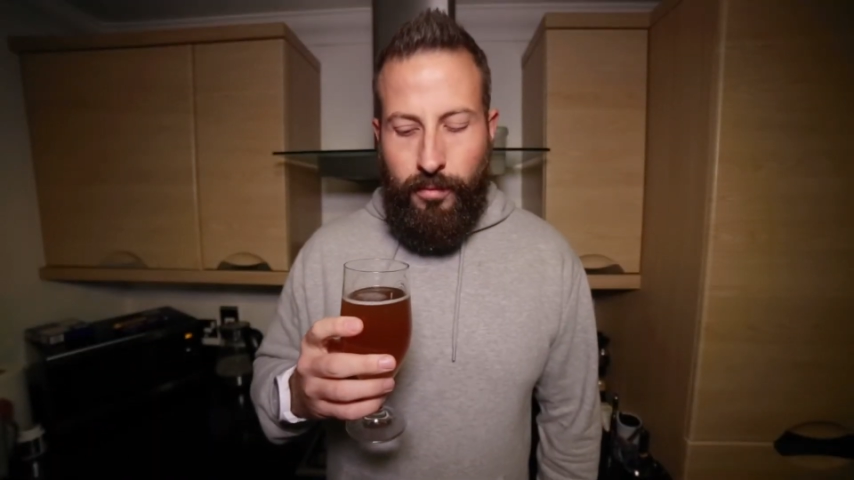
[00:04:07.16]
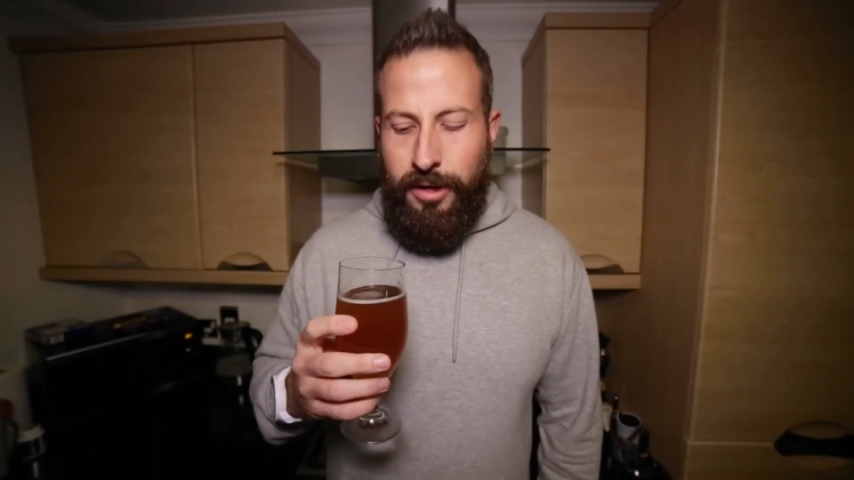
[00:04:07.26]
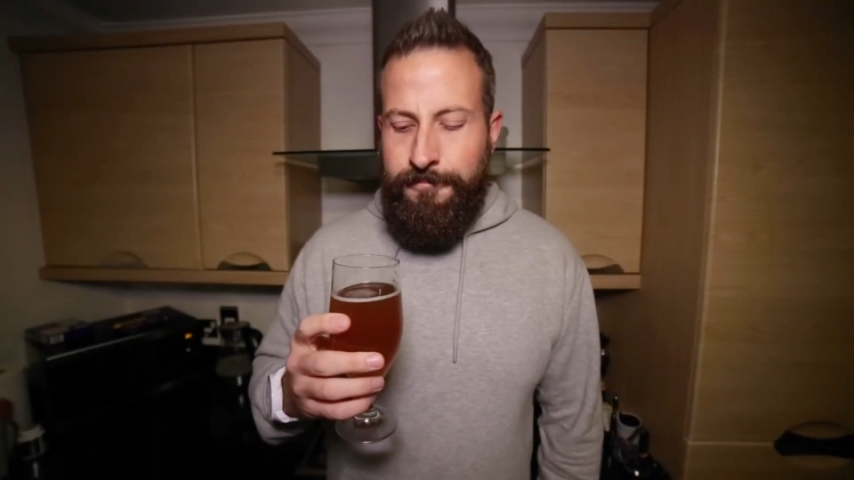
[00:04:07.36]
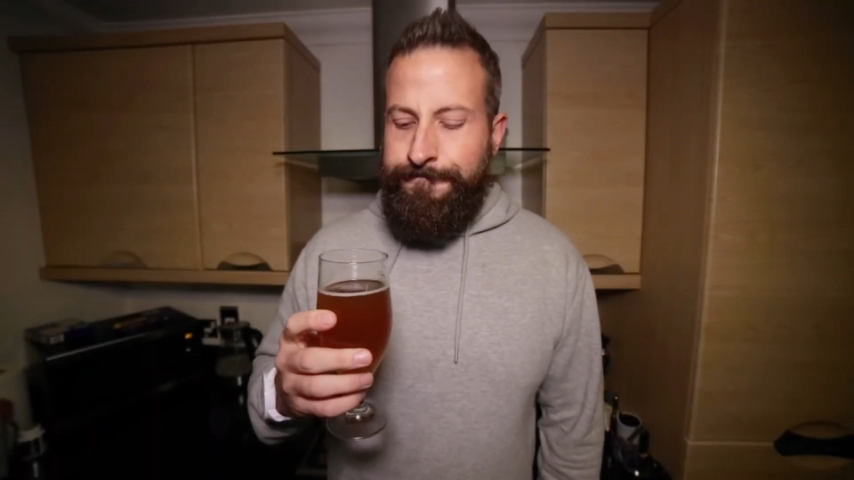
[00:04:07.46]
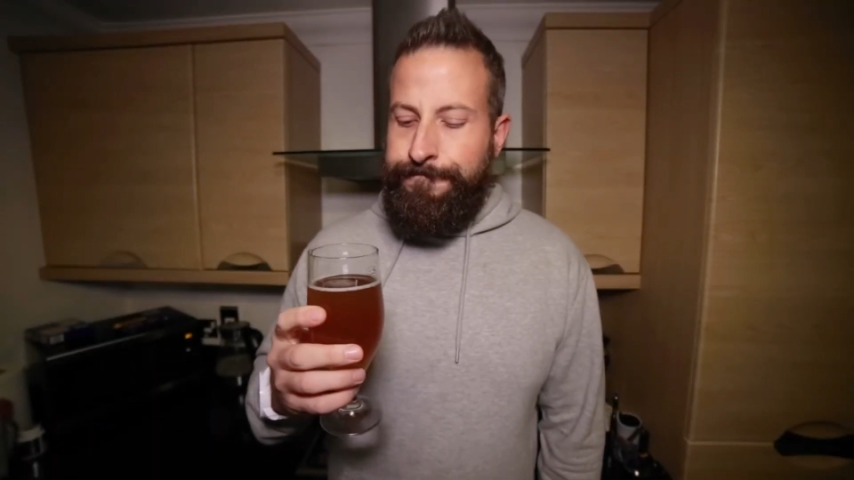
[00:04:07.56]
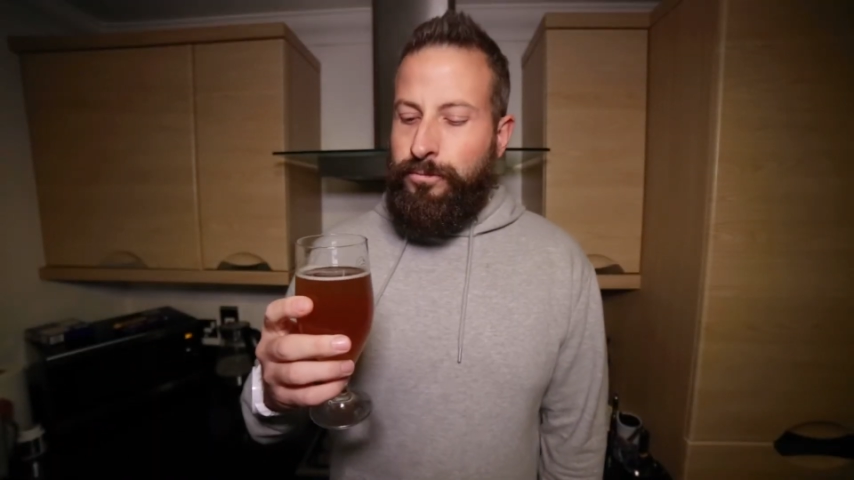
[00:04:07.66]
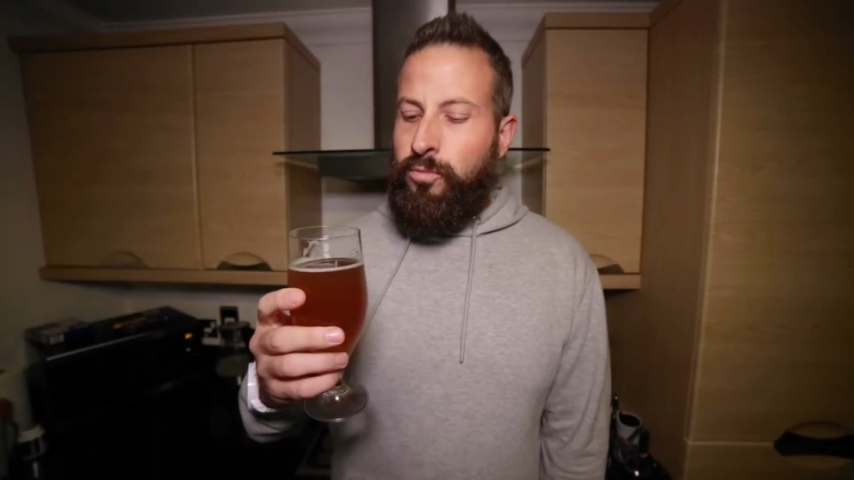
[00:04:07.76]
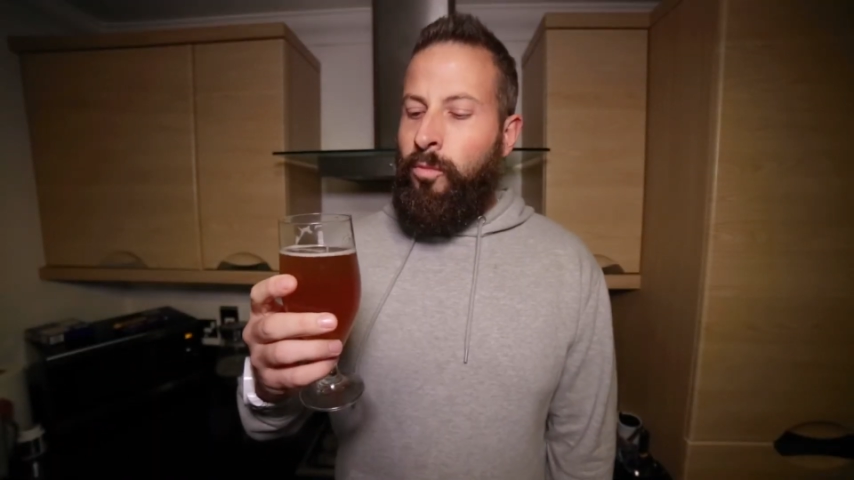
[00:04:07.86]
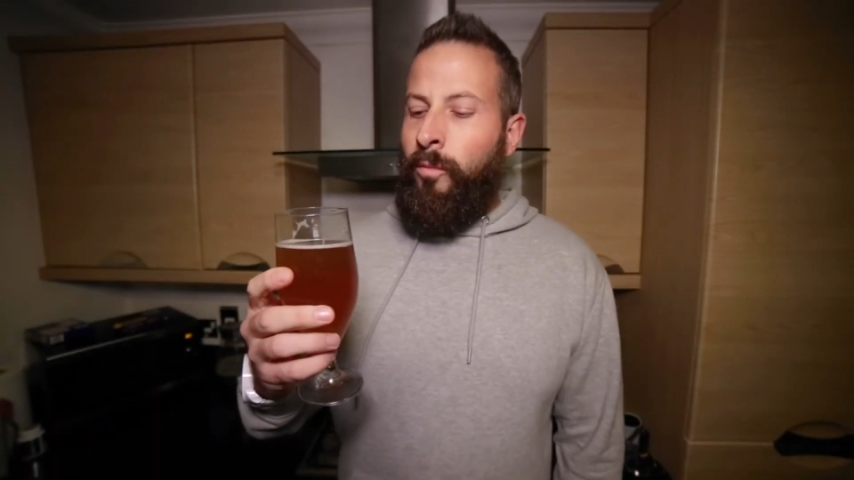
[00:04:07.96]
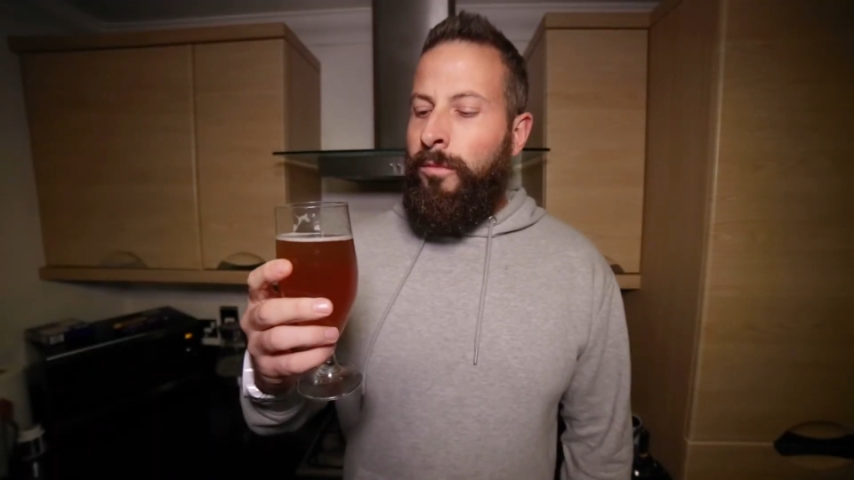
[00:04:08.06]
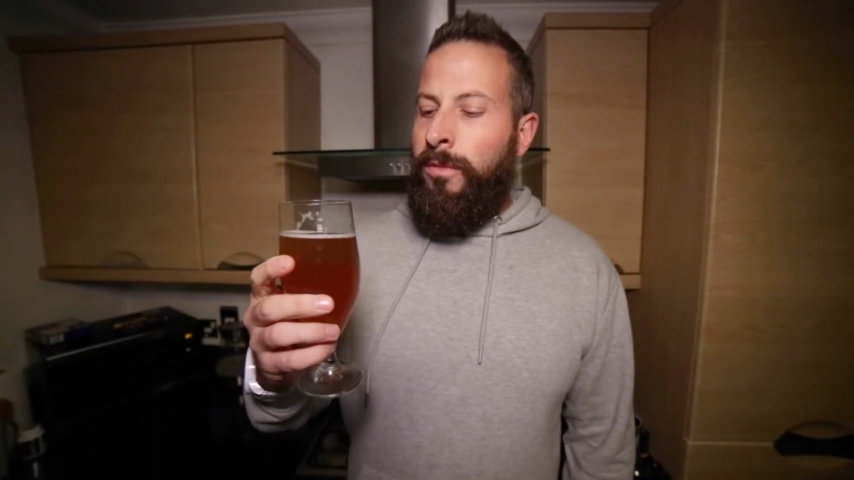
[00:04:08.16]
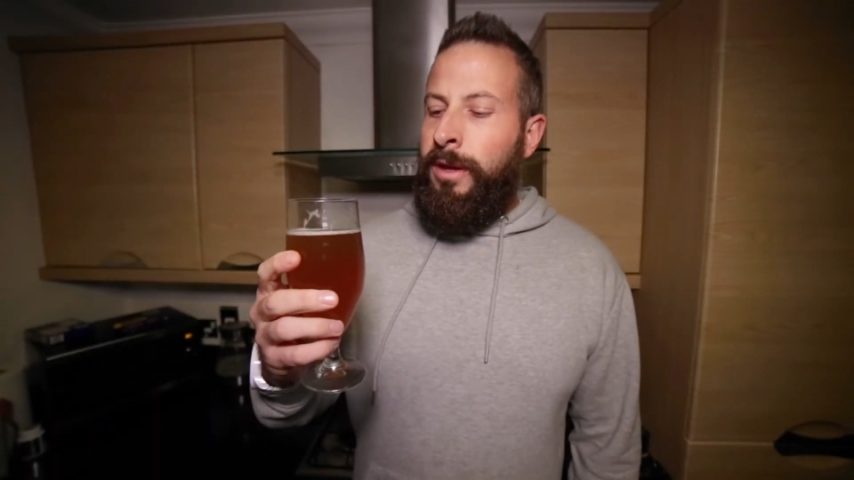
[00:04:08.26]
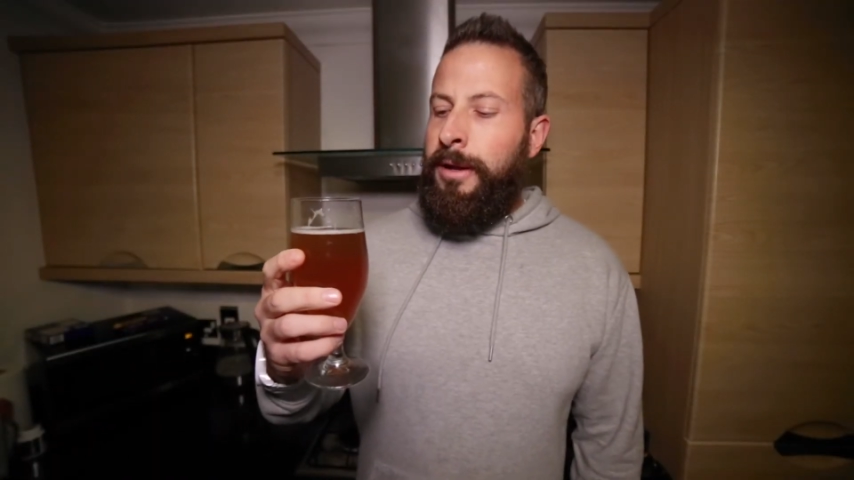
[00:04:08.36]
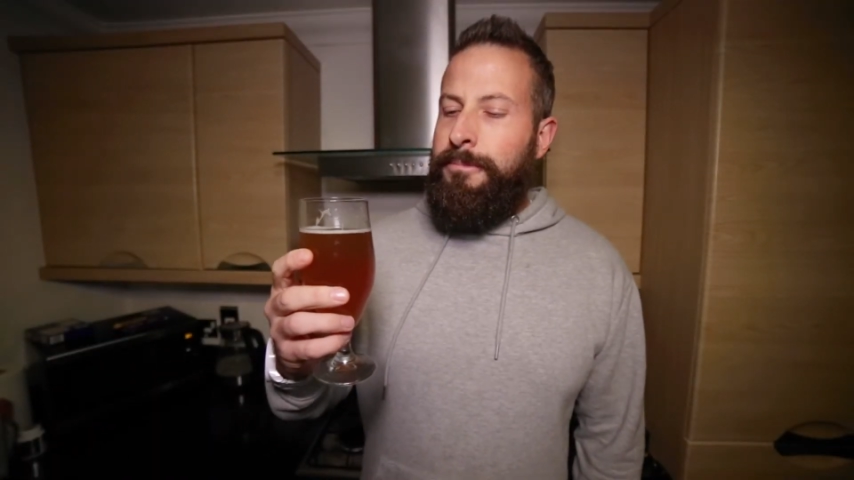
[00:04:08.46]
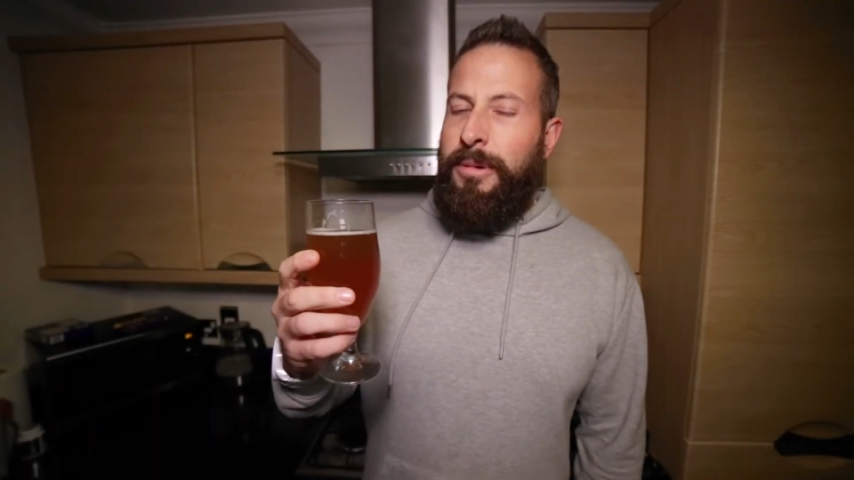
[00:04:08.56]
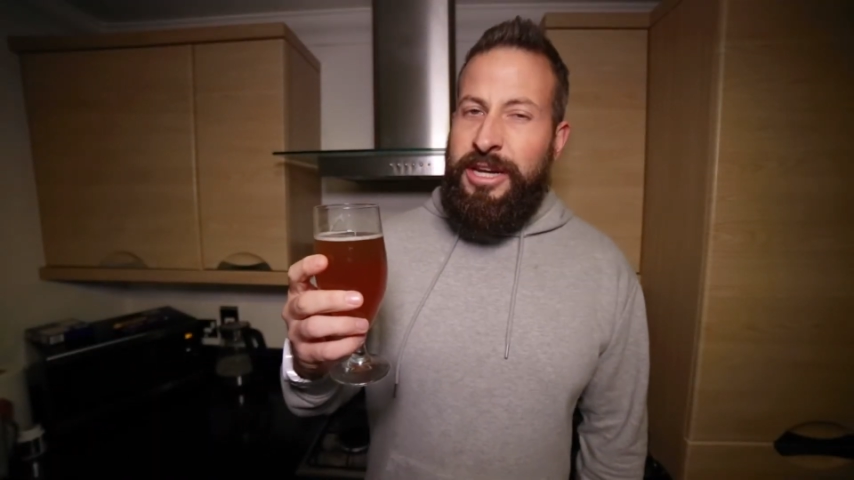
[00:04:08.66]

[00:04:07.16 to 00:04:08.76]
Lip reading: My